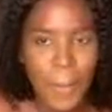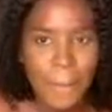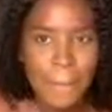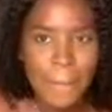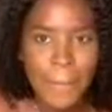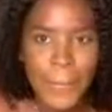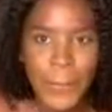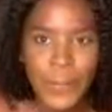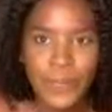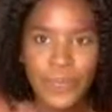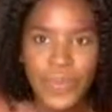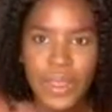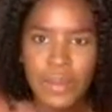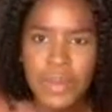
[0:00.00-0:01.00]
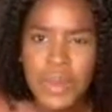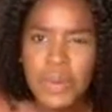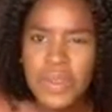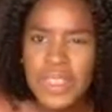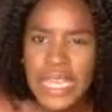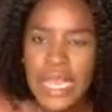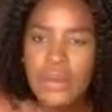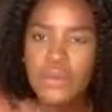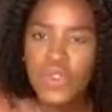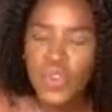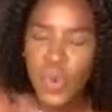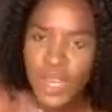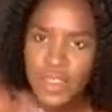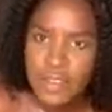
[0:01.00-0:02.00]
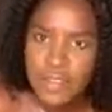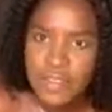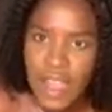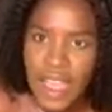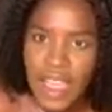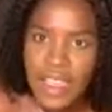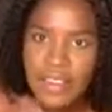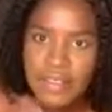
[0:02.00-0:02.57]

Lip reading: People think I'm 25-ish.